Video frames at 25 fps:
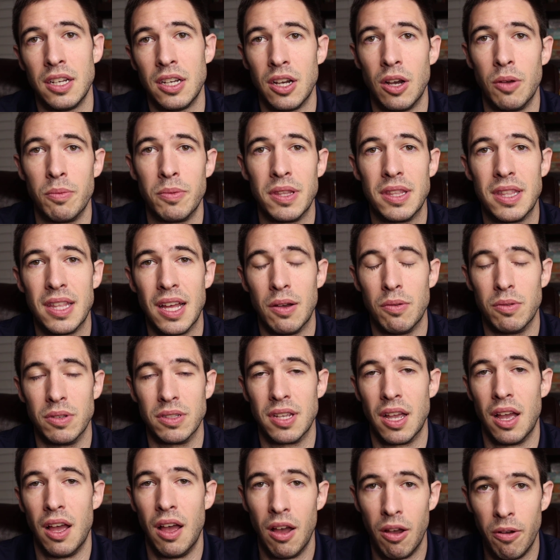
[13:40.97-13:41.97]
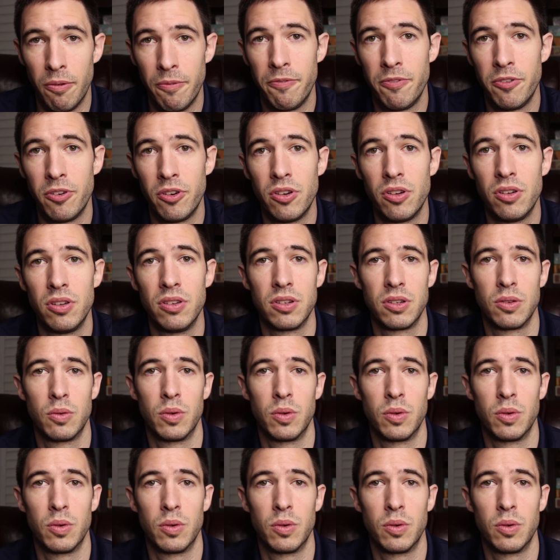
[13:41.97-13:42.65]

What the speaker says: Hope that was helpful.